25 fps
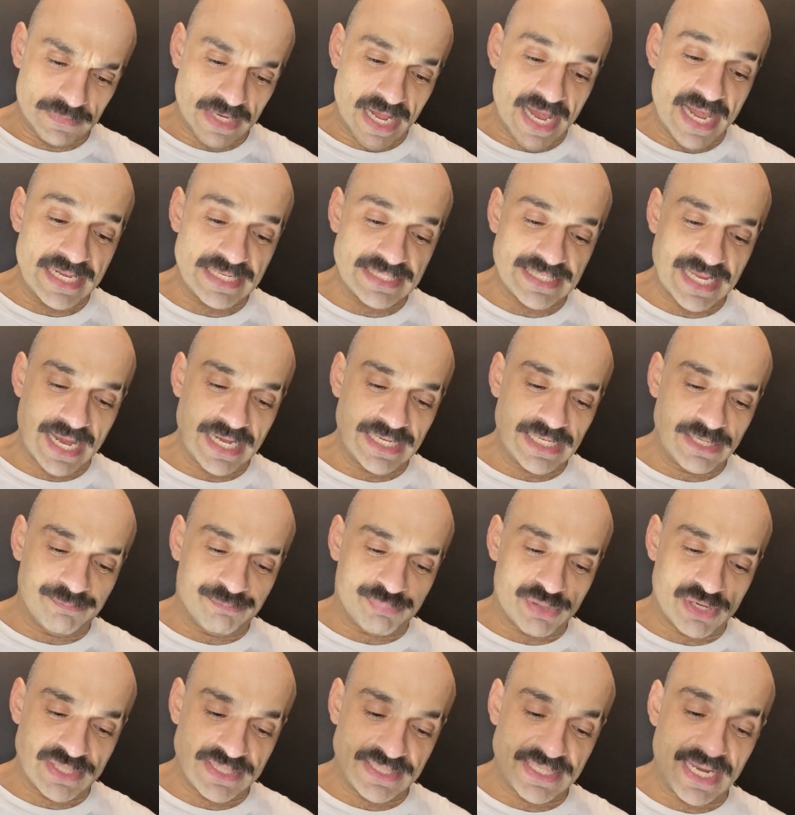anxiety
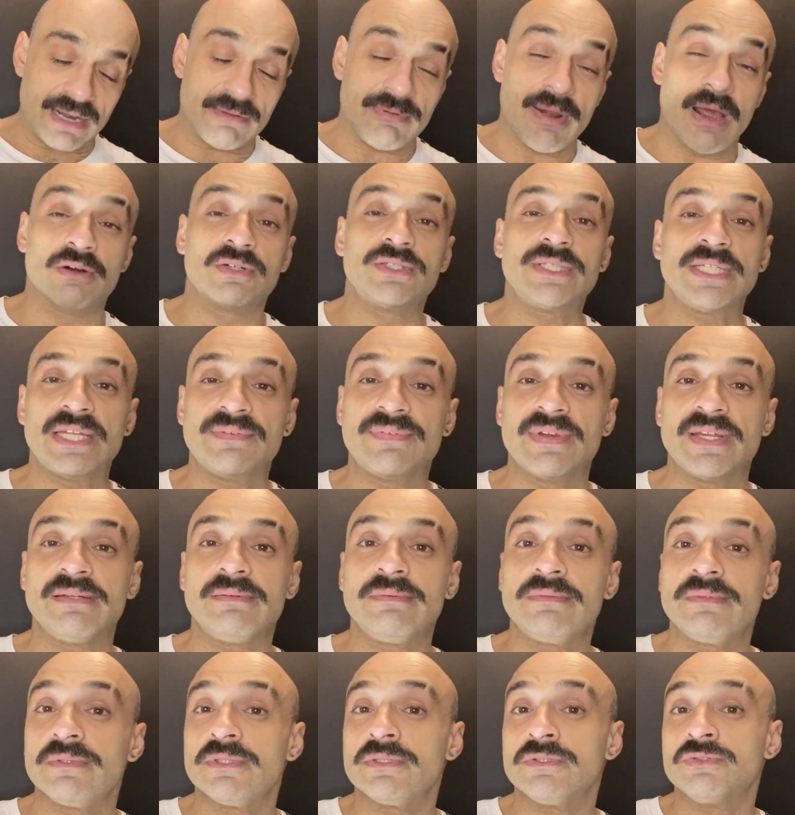present around
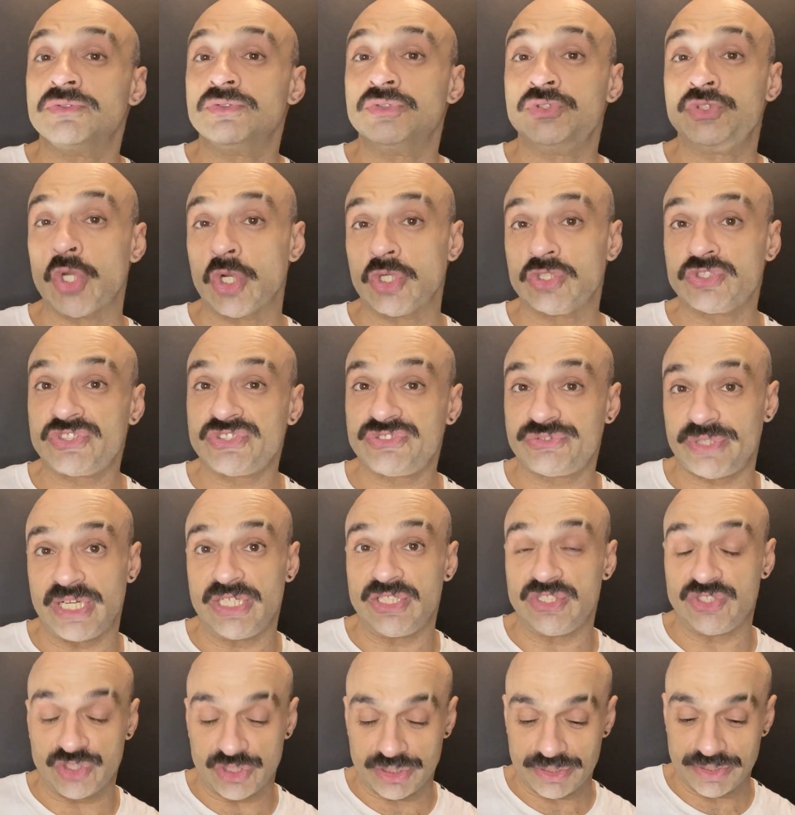even
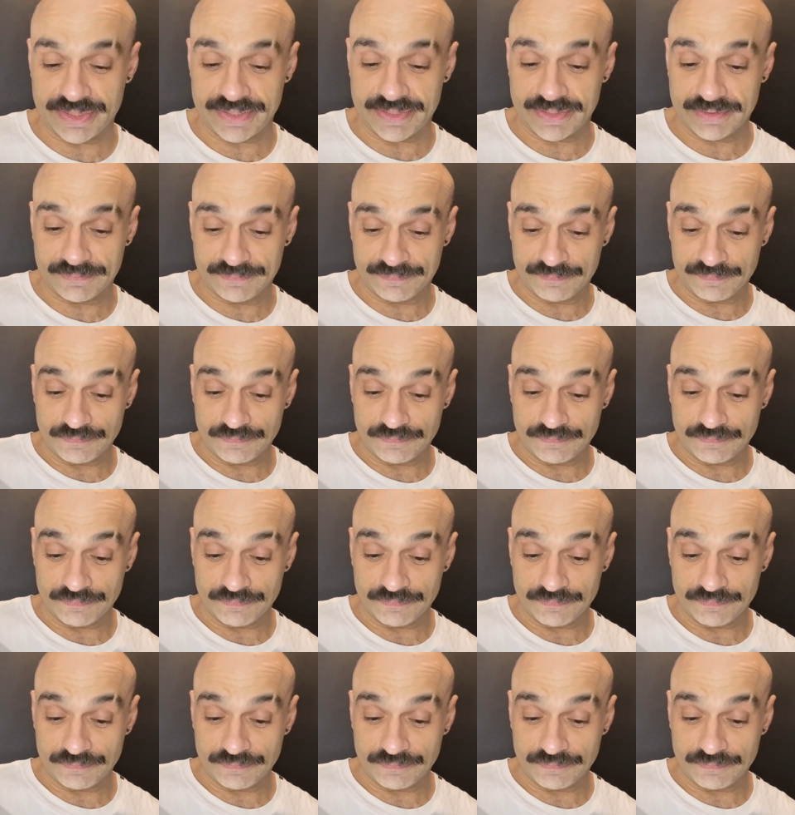non-strangers.